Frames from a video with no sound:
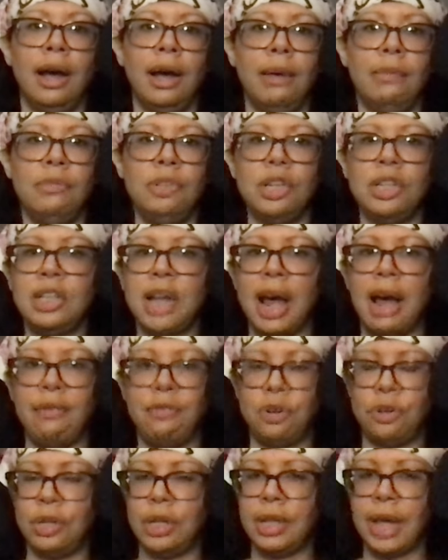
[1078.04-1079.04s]
just
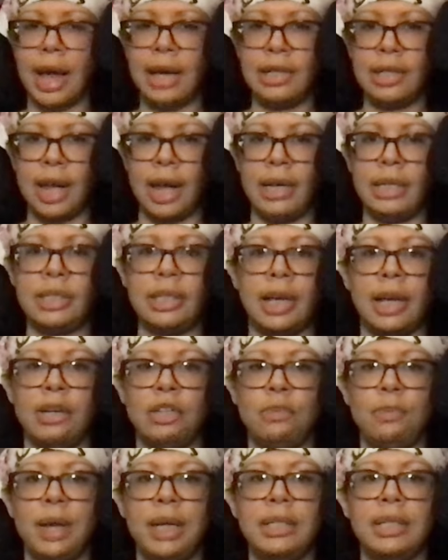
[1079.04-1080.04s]
after the last ice
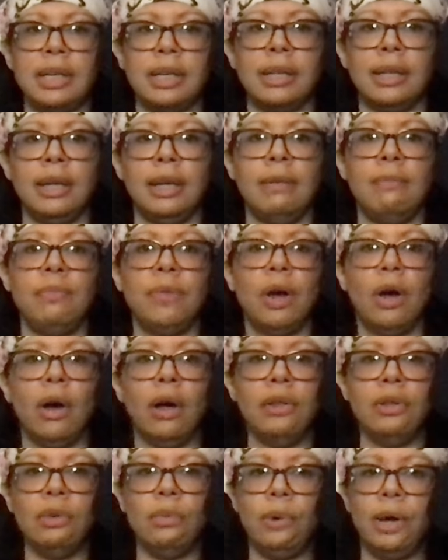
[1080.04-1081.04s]
age, basically,
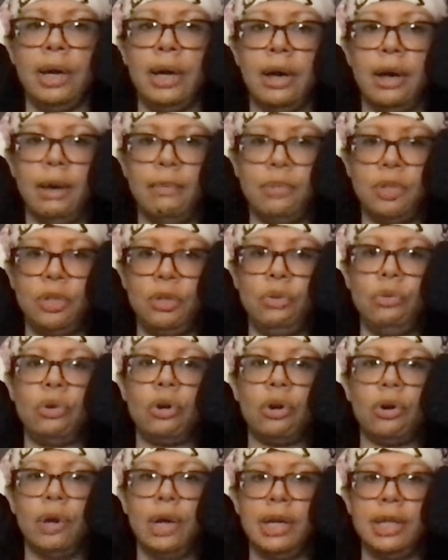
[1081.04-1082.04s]
all the way up to
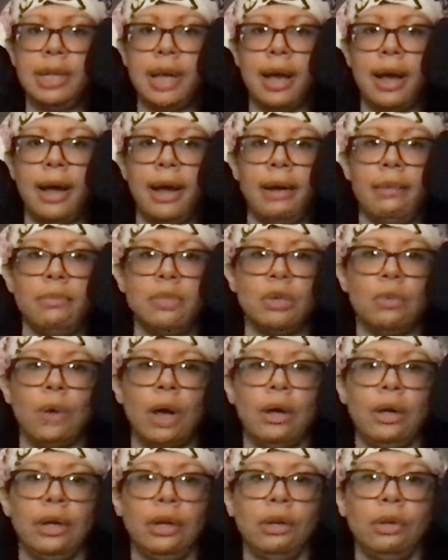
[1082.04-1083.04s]
current times,
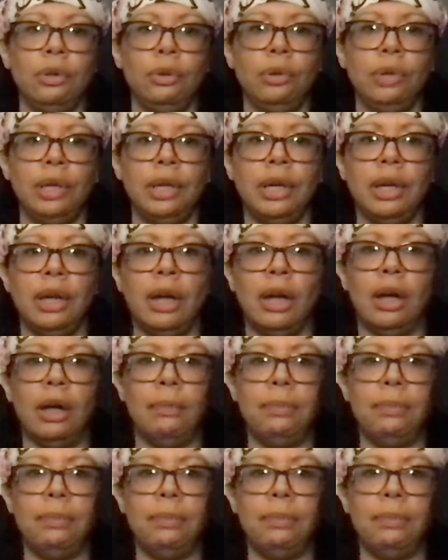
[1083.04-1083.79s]
while including a